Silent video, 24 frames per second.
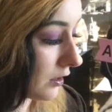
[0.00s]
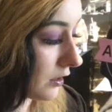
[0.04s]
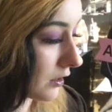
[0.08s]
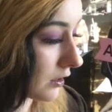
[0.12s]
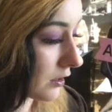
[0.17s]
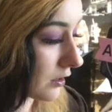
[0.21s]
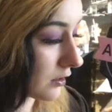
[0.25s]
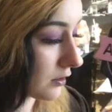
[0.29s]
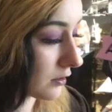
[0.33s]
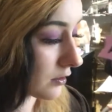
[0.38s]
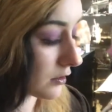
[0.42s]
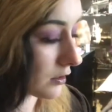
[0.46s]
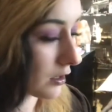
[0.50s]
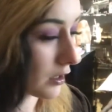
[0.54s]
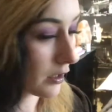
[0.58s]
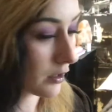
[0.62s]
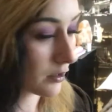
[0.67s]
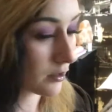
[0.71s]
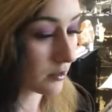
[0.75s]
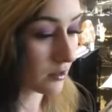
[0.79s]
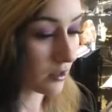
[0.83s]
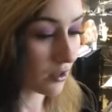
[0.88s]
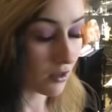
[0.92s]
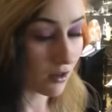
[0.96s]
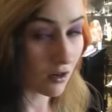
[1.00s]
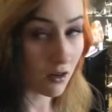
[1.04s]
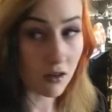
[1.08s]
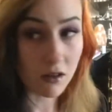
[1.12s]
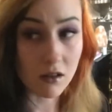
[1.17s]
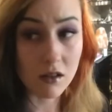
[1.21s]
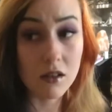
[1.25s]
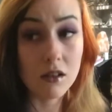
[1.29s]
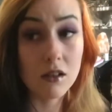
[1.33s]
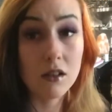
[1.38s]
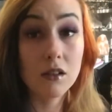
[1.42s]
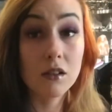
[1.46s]
like a
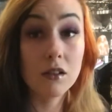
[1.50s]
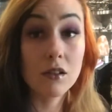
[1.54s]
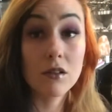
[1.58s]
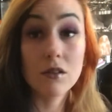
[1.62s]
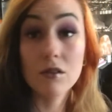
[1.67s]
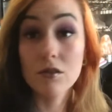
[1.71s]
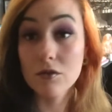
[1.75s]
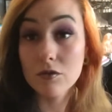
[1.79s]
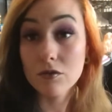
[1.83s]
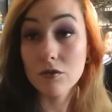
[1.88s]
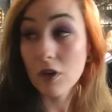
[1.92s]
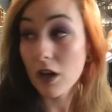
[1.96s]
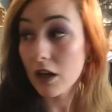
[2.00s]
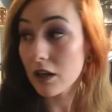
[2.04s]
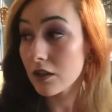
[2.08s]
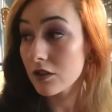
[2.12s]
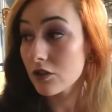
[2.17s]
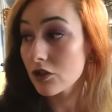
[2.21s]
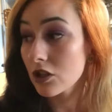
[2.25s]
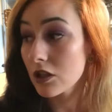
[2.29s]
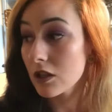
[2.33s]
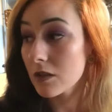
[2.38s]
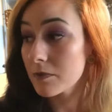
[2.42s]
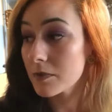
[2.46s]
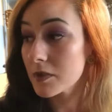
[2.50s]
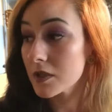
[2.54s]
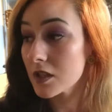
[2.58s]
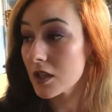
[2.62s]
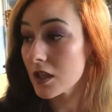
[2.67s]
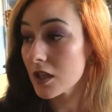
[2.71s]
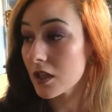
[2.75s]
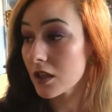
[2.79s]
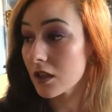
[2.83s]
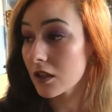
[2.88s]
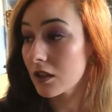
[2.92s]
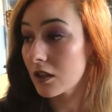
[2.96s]
dark reddish
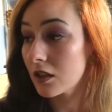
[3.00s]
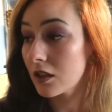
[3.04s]
lipstick